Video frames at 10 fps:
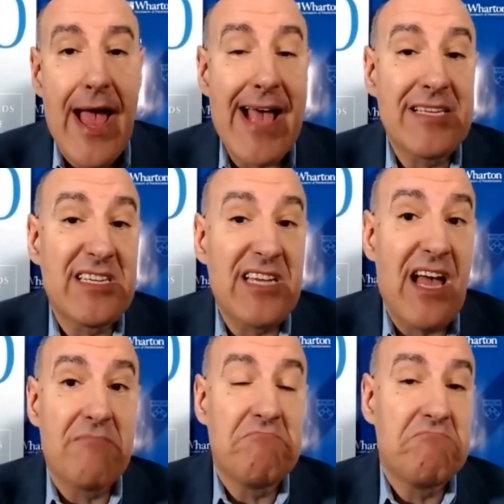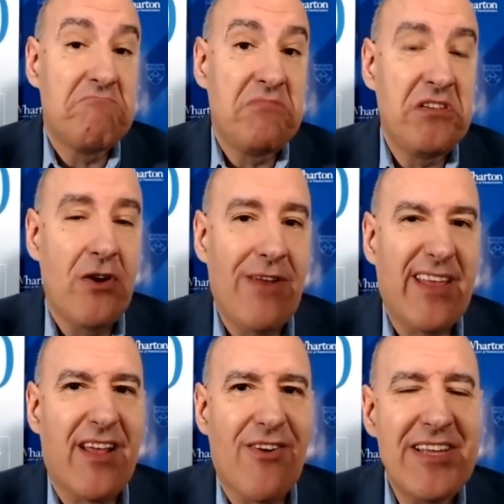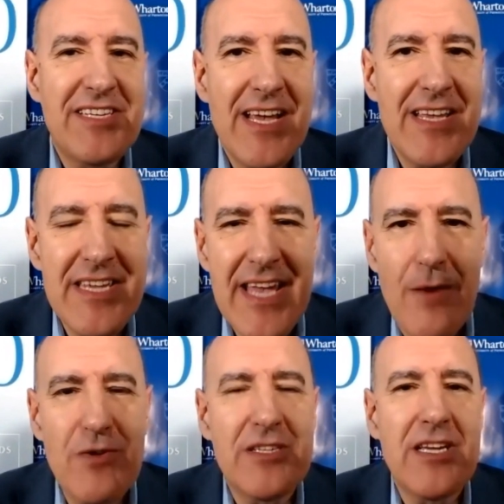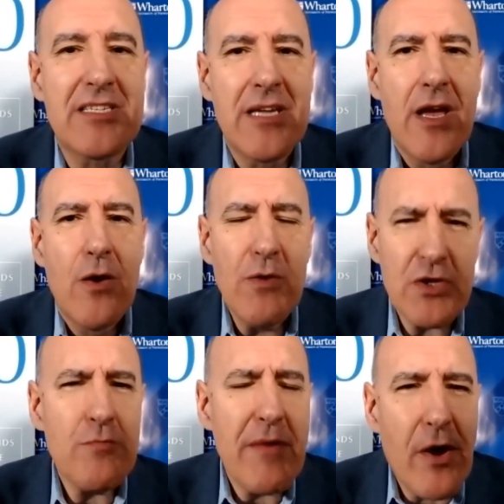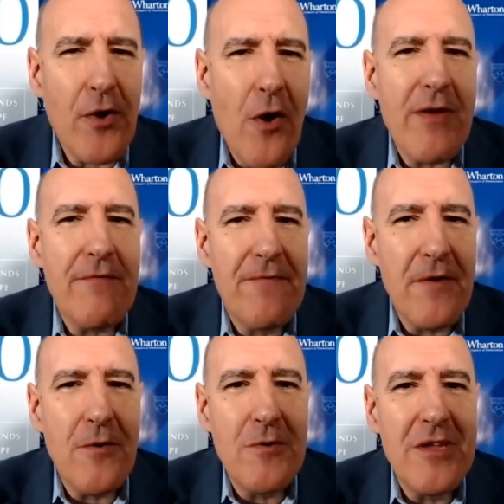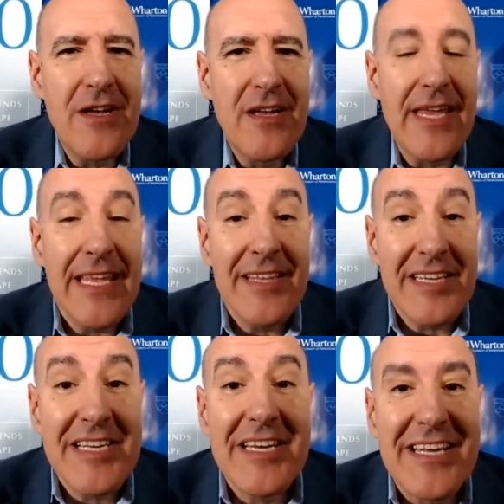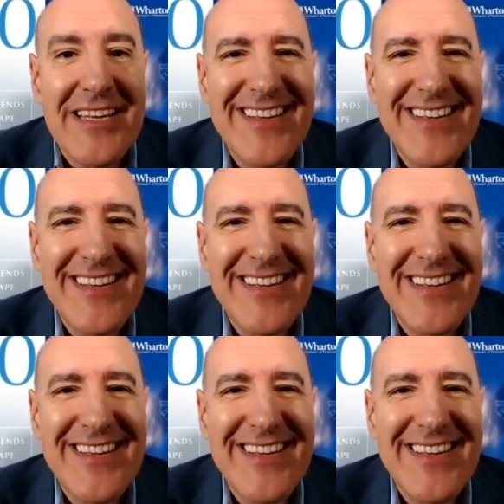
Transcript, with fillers: as, um, you know, like a crazy idea, which is we should be growing food in the city.